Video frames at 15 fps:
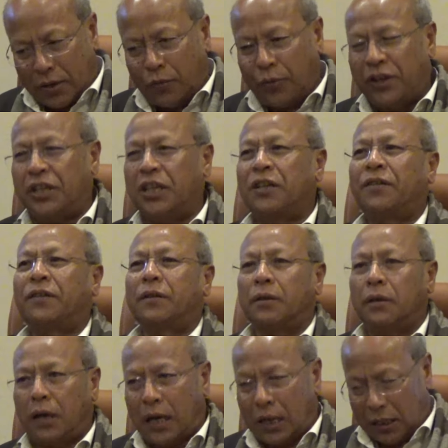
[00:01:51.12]
which is
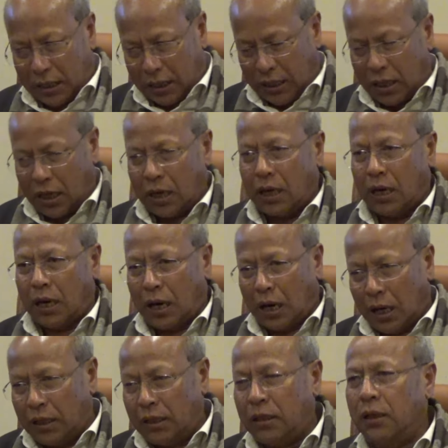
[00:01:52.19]

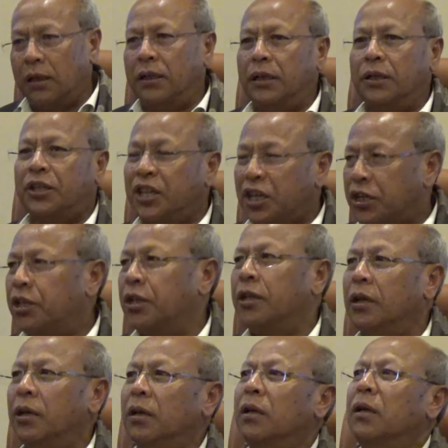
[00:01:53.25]
under the 6th
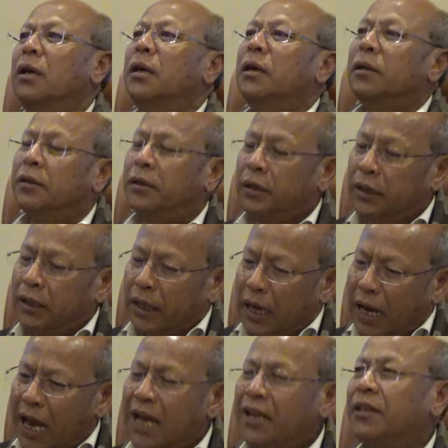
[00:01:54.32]
schedule, the
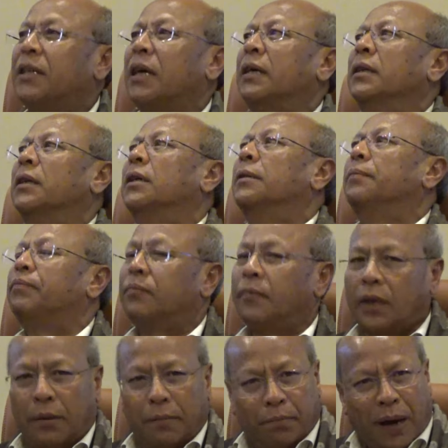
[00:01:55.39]
entire
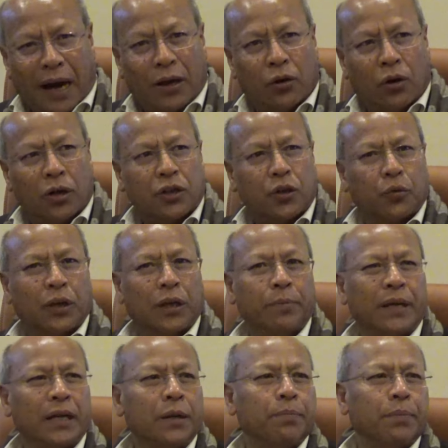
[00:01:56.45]
bylaws
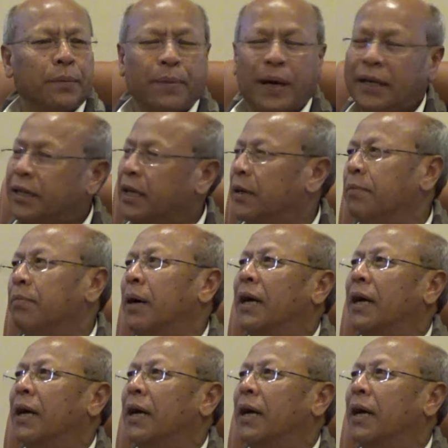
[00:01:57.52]
will be implemented